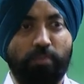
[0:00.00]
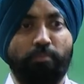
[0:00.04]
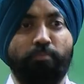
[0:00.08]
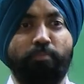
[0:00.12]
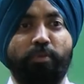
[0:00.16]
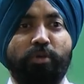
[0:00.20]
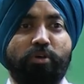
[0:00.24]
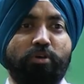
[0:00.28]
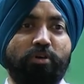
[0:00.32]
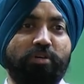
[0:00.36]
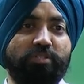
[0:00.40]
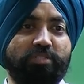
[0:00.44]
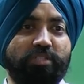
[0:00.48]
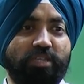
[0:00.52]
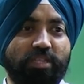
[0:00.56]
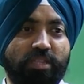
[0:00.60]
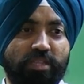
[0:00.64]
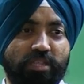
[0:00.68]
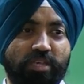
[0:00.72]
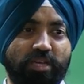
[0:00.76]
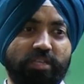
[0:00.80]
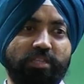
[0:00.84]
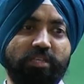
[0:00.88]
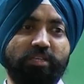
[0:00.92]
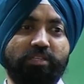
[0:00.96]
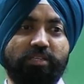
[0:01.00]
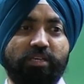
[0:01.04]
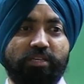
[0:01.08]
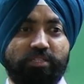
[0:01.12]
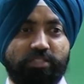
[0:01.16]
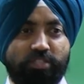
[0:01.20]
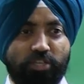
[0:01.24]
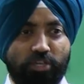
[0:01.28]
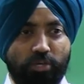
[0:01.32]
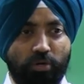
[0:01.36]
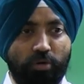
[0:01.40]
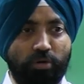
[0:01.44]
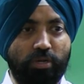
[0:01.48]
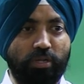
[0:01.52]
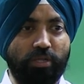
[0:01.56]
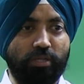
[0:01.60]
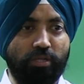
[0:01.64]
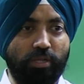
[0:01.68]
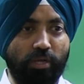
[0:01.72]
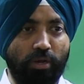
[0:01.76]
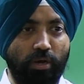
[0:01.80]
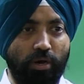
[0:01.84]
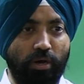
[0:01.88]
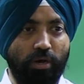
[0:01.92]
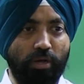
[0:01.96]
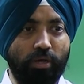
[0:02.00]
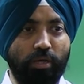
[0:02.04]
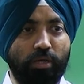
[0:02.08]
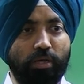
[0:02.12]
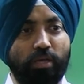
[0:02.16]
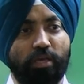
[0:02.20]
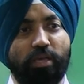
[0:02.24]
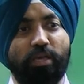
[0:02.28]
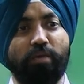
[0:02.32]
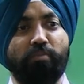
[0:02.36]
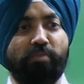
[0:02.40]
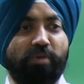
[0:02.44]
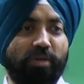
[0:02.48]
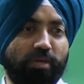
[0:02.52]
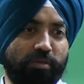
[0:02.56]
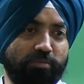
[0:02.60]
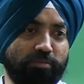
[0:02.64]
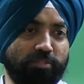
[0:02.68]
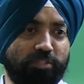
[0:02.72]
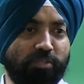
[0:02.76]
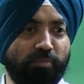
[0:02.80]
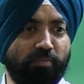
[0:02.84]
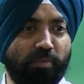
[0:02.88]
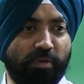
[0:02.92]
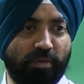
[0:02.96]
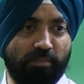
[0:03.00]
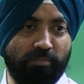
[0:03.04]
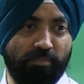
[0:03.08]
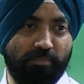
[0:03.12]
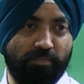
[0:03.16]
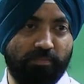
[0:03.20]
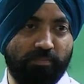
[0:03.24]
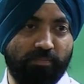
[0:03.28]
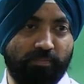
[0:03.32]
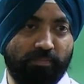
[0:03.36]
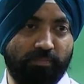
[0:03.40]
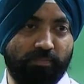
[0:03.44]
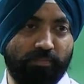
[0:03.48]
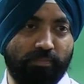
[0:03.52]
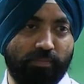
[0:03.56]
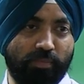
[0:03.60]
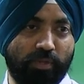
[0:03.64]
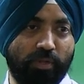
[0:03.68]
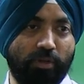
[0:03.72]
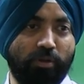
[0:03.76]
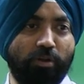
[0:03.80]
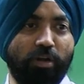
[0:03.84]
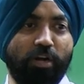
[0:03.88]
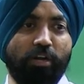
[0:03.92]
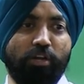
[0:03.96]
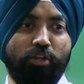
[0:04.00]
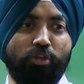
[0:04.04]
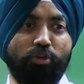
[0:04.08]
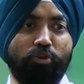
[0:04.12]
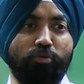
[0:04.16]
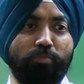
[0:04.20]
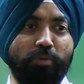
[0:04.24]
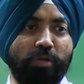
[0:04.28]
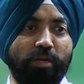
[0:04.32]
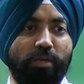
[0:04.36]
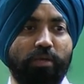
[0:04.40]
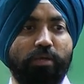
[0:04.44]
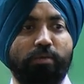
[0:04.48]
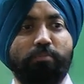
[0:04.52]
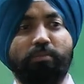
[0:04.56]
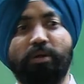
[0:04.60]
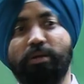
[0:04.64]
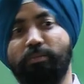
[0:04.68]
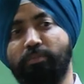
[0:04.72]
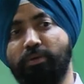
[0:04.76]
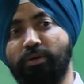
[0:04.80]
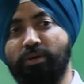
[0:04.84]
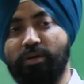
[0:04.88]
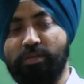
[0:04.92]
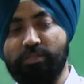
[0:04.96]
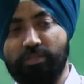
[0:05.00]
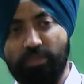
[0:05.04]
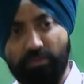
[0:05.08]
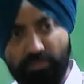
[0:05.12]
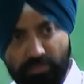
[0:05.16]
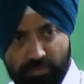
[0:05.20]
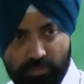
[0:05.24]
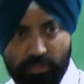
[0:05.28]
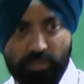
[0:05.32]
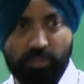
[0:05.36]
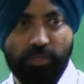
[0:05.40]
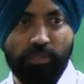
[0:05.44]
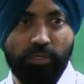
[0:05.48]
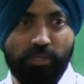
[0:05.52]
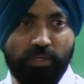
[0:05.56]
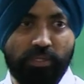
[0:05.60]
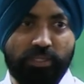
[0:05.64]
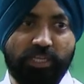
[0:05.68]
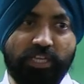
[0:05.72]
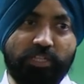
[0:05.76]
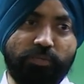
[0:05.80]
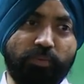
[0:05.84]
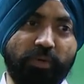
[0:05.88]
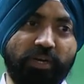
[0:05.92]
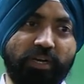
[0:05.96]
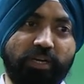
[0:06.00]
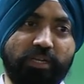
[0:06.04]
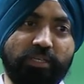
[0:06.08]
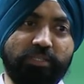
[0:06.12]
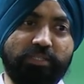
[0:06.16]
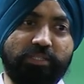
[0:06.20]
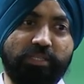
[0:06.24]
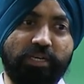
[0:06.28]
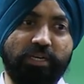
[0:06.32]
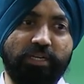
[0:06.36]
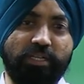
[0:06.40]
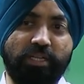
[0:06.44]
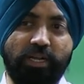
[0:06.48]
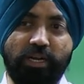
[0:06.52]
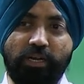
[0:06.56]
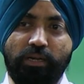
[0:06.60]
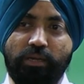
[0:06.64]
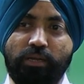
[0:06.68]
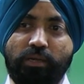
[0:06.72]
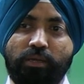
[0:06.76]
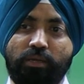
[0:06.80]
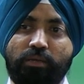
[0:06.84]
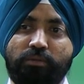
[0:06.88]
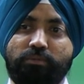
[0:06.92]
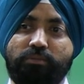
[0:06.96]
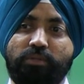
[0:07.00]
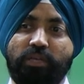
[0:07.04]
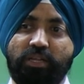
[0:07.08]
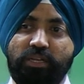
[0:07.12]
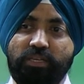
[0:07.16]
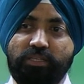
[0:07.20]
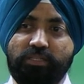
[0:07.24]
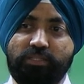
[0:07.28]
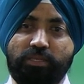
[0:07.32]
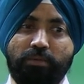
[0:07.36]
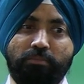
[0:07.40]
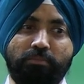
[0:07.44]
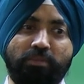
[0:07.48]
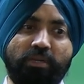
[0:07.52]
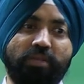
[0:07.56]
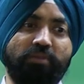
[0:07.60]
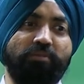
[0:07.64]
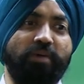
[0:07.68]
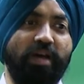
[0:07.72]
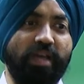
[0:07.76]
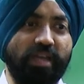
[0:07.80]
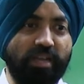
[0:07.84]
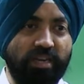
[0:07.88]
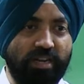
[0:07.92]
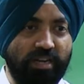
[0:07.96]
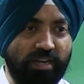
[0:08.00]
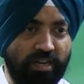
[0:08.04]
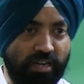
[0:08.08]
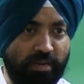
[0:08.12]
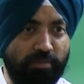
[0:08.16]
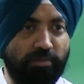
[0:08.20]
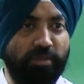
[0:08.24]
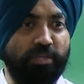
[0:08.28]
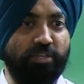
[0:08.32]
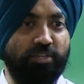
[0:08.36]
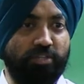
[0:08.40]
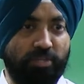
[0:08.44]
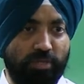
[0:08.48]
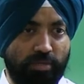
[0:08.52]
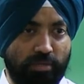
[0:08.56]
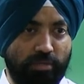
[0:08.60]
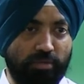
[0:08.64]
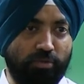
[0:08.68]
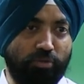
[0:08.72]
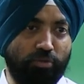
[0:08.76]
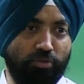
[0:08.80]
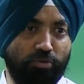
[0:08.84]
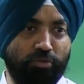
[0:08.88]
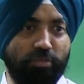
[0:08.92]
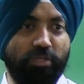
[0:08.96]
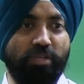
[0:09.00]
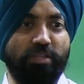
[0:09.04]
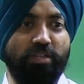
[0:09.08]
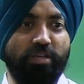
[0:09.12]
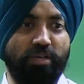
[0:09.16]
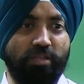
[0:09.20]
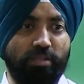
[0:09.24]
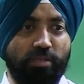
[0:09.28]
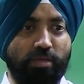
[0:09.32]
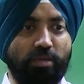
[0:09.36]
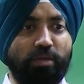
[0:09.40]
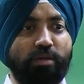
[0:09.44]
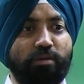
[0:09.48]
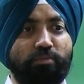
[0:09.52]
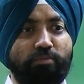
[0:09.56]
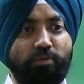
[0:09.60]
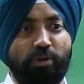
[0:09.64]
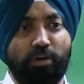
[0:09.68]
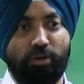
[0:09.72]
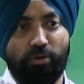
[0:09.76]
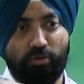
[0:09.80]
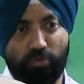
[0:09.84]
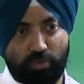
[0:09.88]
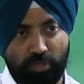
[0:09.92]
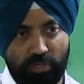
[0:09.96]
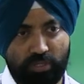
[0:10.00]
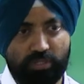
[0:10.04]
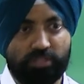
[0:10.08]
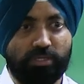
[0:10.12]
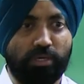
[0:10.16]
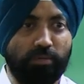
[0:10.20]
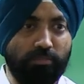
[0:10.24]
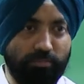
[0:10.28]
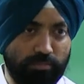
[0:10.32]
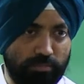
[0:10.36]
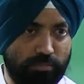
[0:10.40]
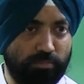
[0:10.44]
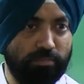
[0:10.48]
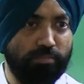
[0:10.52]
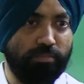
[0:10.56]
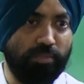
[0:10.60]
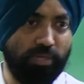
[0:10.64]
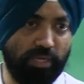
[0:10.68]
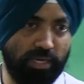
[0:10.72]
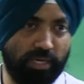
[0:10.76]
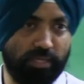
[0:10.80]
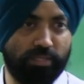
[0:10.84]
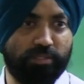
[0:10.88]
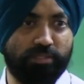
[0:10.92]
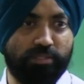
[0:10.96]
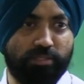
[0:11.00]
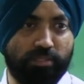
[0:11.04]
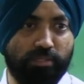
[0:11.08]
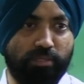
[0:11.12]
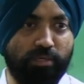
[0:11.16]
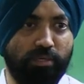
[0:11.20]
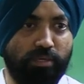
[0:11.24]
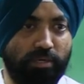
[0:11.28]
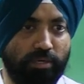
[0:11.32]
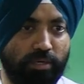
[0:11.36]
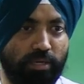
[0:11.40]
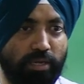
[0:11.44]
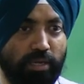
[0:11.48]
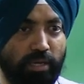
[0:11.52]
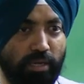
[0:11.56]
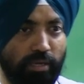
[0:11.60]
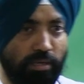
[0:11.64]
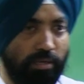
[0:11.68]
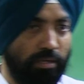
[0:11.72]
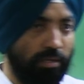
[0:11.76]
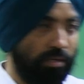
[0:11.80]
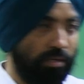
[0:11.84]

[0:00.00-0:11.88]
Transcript: Because the judge is executing the law, he becomes supreme. Not humanly, but because of, that's why it is said that there is some divine intervention through the judge for doing some acts. Okay?